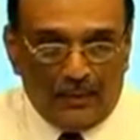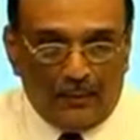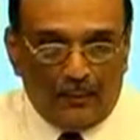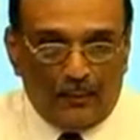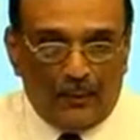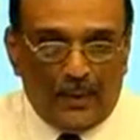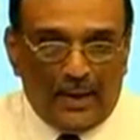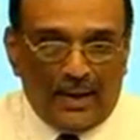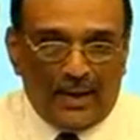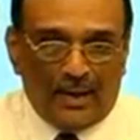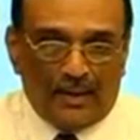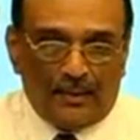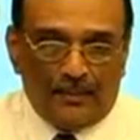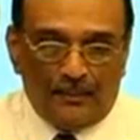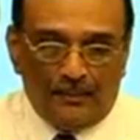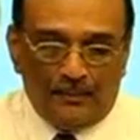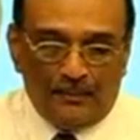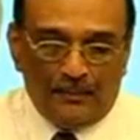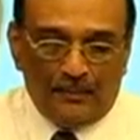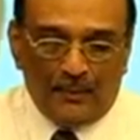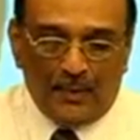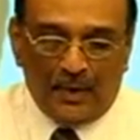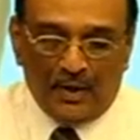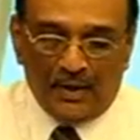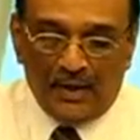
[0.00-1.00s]
where
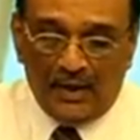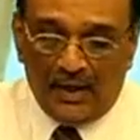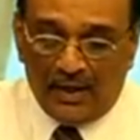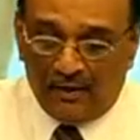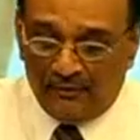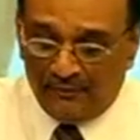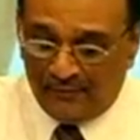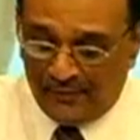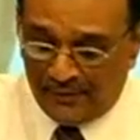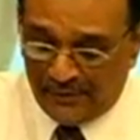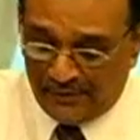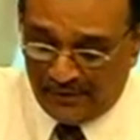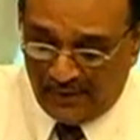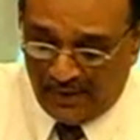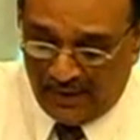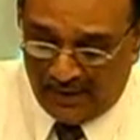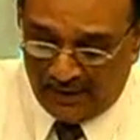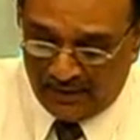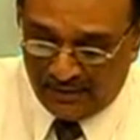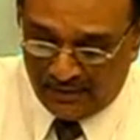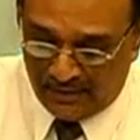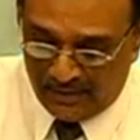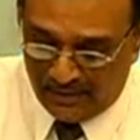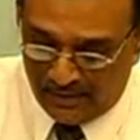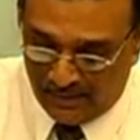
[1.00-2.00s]
he
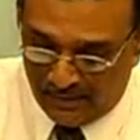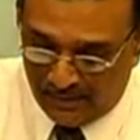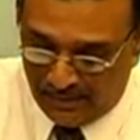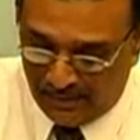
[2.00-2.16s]
emphasized